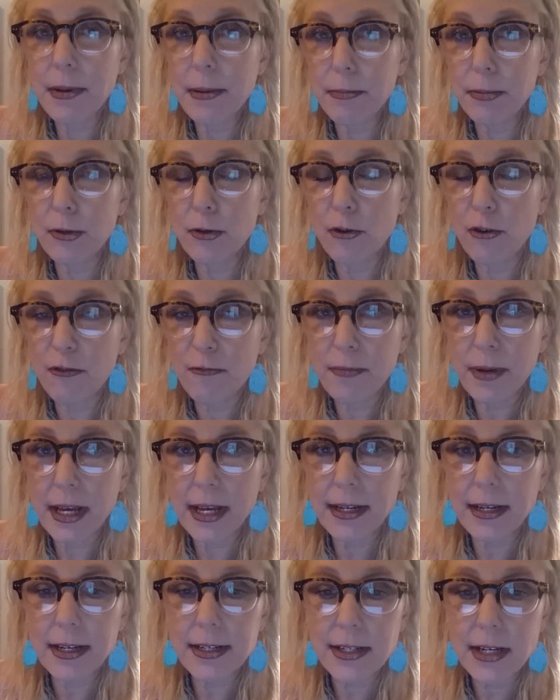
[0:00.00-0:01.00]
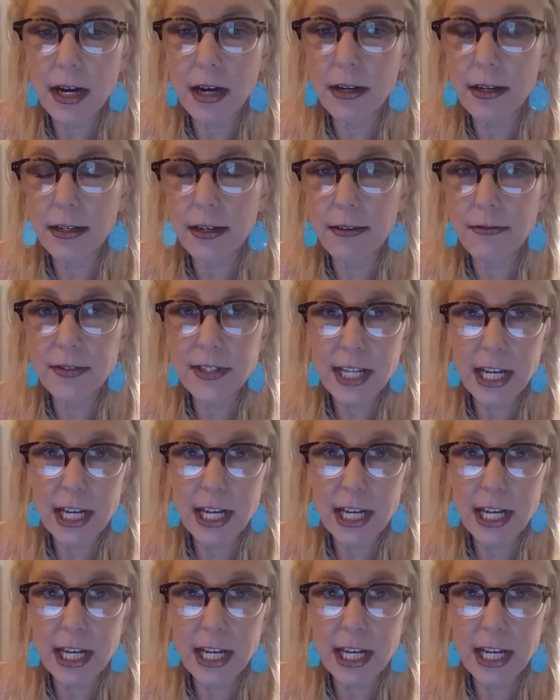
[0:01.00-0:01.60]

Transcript: people who have been a target of